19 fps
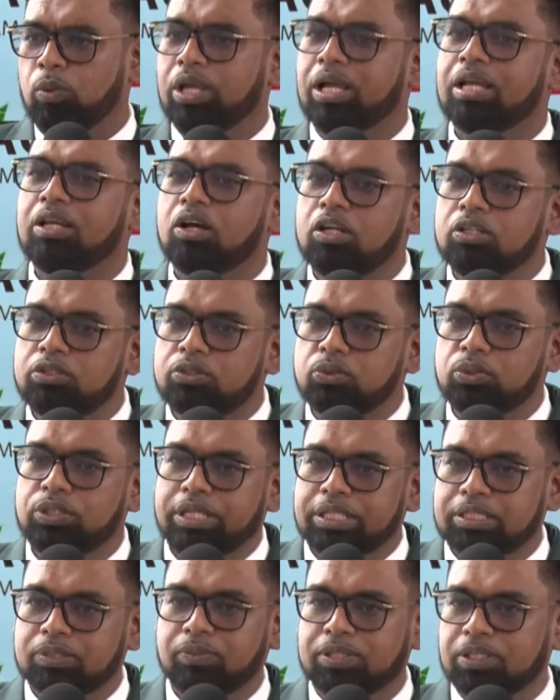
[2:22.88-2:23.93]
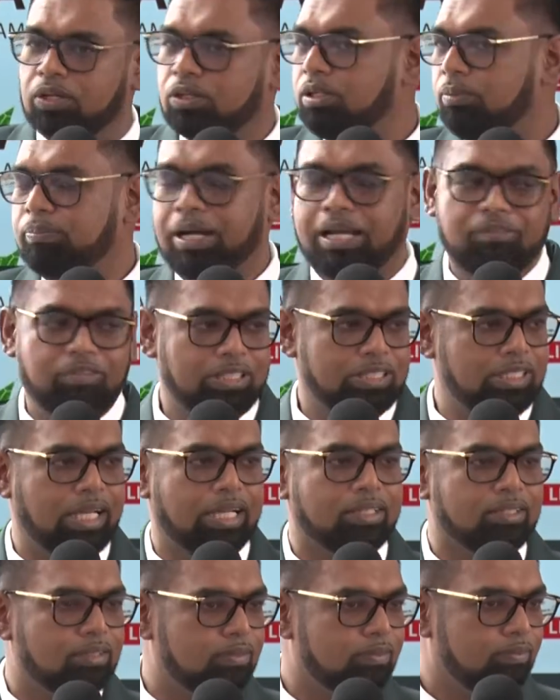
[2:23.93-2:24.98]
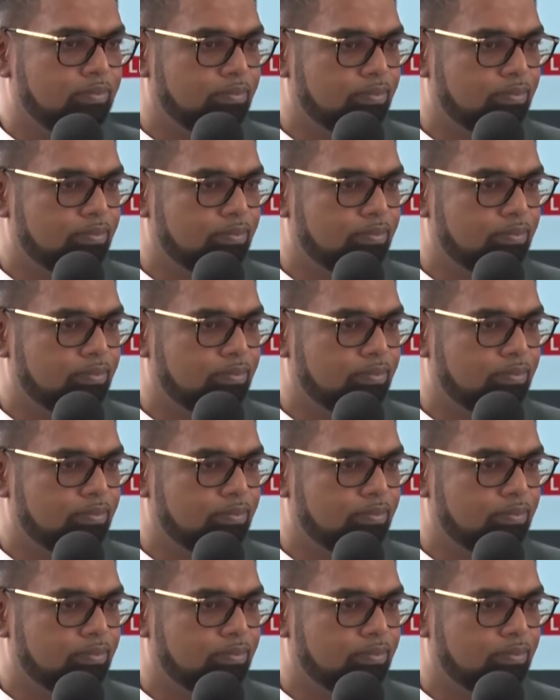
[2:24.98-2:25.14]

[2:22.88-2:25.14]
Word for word: We cannot do this without the private sector.